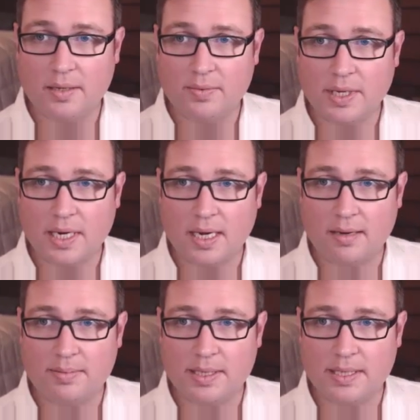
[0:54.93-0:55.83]
We're
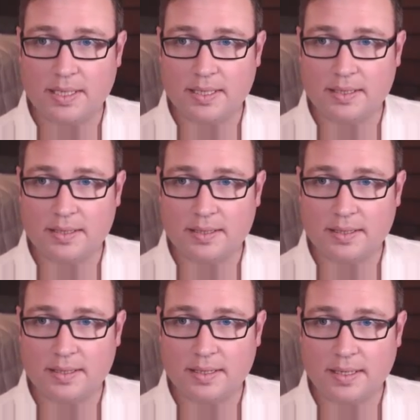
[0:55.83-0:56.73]
going to hop in
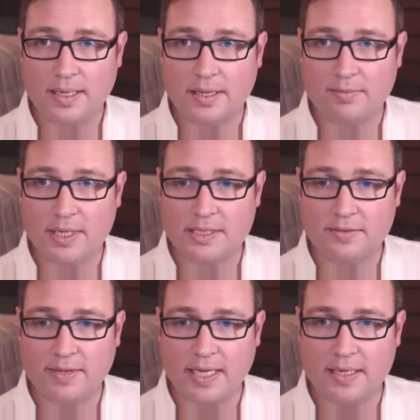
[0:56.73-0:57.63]
and get the
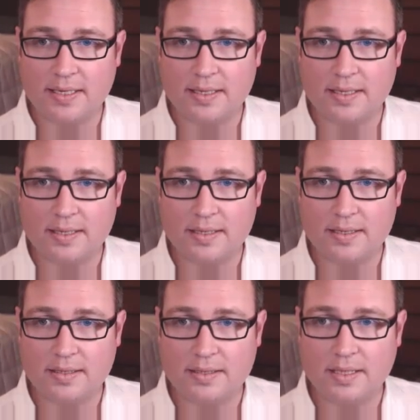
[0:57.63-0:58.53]
rest of that
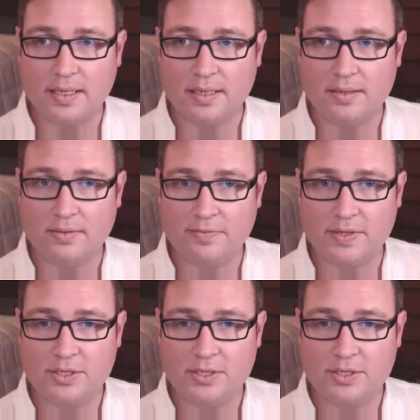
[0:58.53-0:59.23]
done.